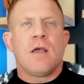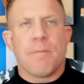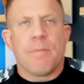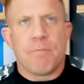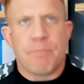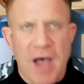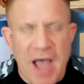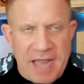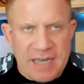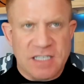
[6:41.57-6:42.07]

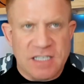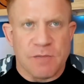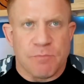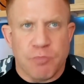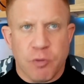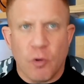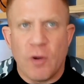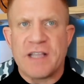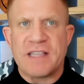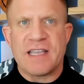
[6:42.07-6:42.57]
But the
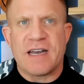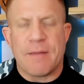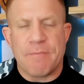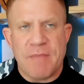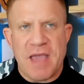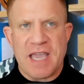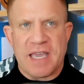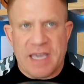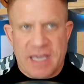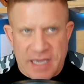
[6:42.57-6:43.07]
point that I'm
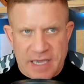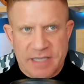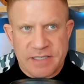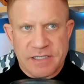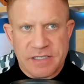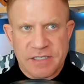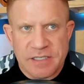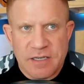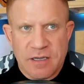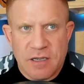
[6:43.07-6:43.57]
making
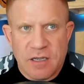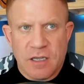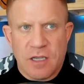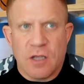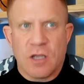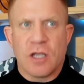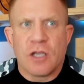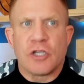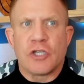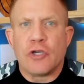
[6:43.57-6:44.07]
is
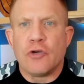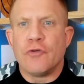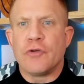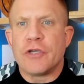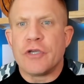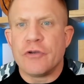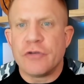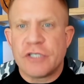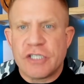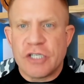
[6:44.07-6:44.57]
you
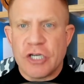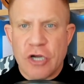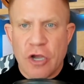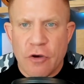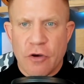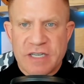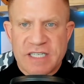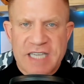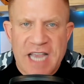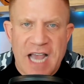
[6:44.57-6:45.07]
used to
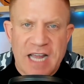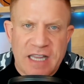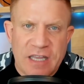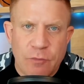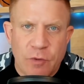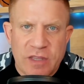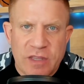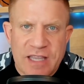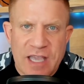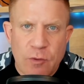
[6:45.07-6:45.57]
know exactly
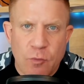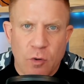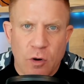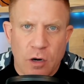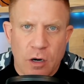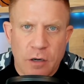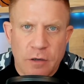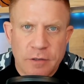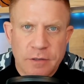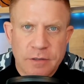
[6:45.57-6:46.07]
what they
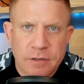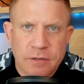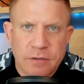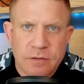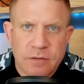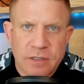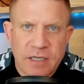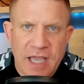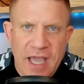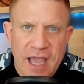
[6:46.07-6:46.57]
were.
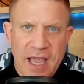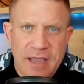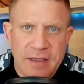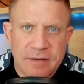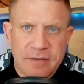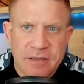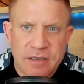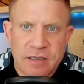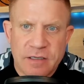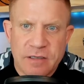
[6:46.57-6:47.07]

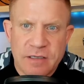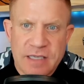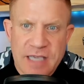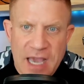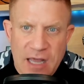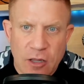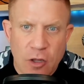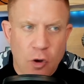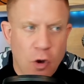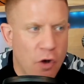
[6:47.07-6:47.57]
Okay.
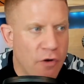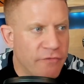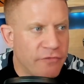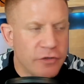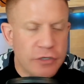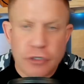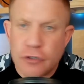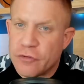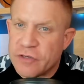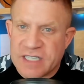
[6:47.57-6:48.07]
Yellow
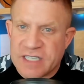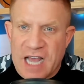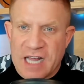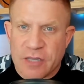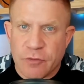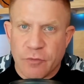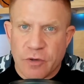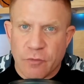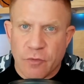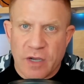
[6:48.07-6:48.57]
oval. You knew
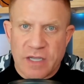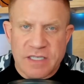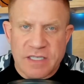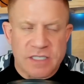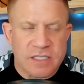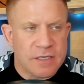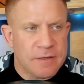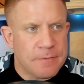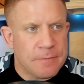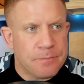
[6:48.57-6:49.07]
exactly what it
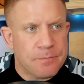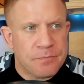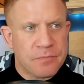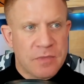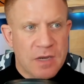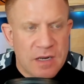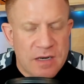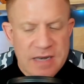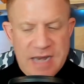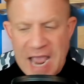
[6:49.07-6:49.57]
was.
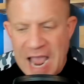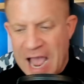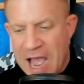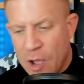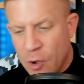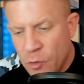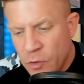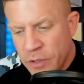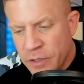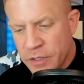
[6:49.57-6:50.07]

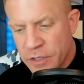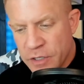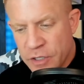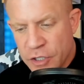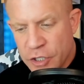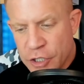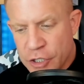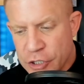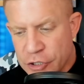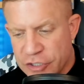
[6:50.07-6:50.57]
Now
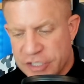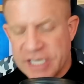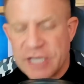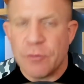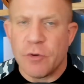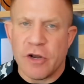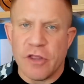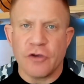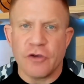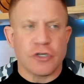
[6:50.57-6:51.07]
you see
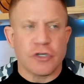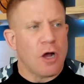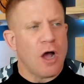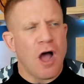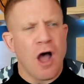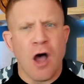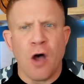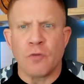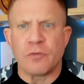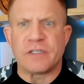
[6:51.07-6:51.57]
one of those, you're
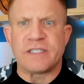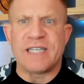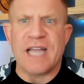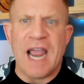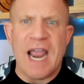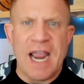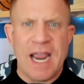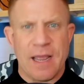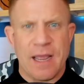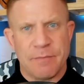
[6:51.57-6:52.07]
like, oh
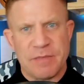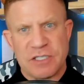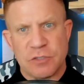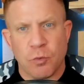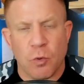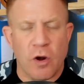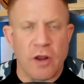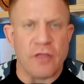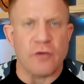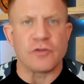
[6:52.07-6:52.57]
damn, it's
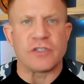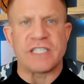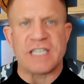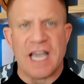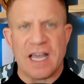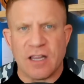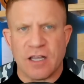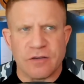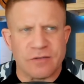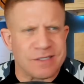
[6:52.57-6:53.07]
one of those
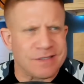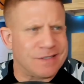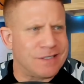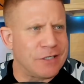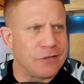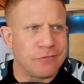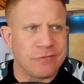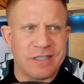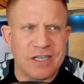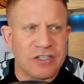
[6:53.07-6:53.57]
yellows.
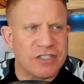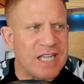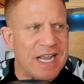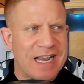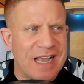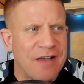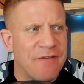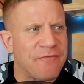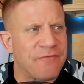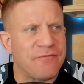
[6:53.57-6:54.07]
Dude, there's
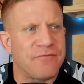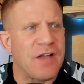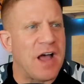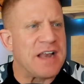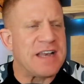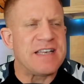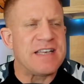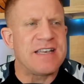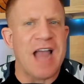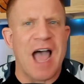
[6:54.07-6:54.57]
like a
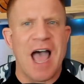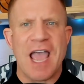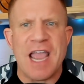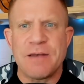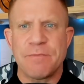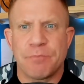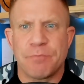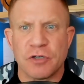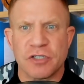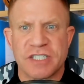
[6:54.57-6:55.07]

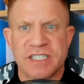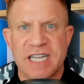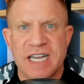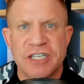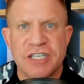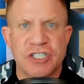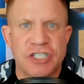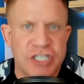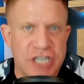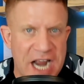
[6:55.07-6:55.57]

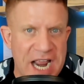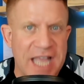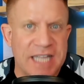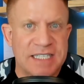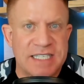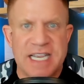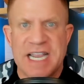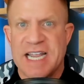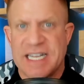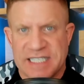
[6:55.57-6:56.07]
9%
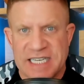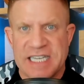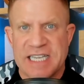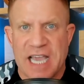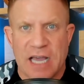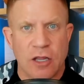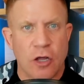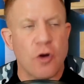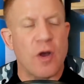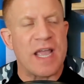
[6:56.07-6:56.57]
chance it's a
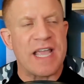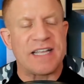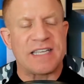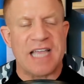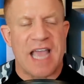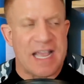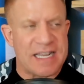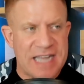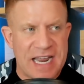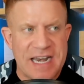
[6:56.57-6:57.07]
yellow,
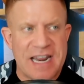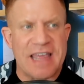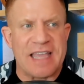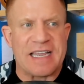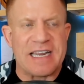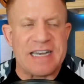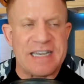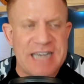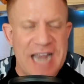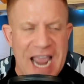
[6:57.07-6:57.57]
and
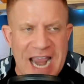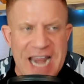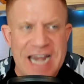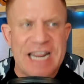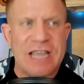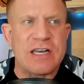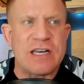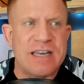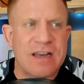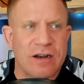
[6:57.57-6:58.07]
like an
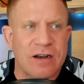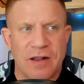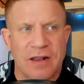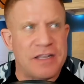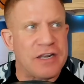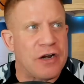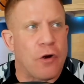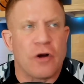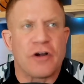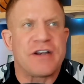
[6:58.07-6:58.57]
80,
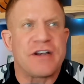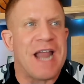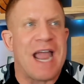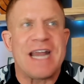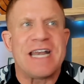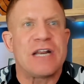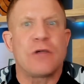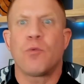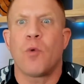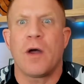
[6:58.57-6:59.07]
you know, or
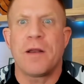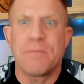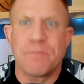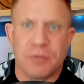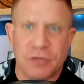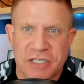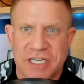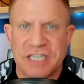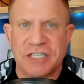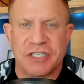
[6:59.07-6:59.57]

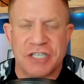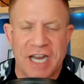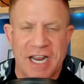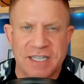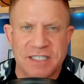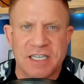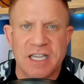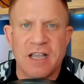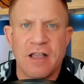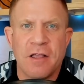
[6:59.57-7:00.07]
91%
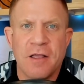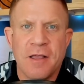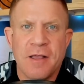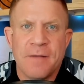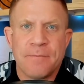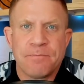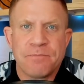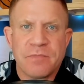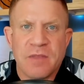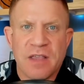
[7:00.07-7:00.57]
chance
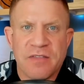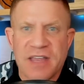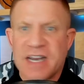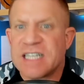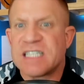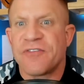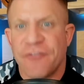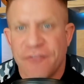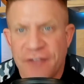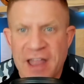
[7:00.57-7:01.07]
that
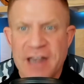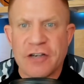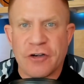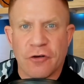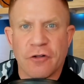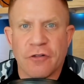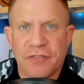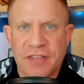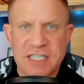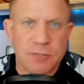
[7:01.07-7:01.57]
it's
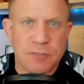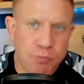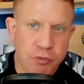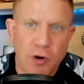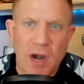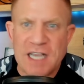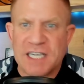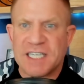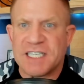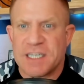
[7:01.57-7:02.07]
fentanyl that's
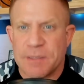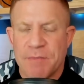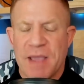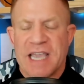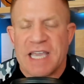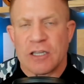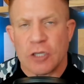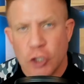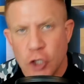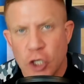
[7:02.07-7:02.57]
pressed to
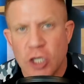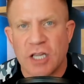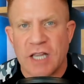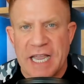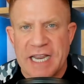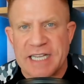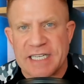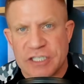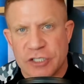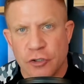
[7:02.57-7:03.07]
make it look
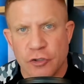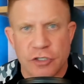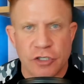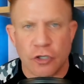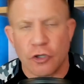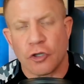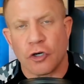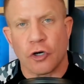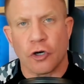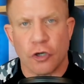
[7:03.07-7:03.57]
like it's those
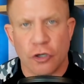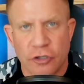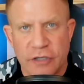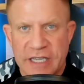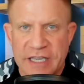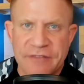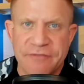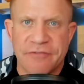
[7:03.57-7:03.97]
little curly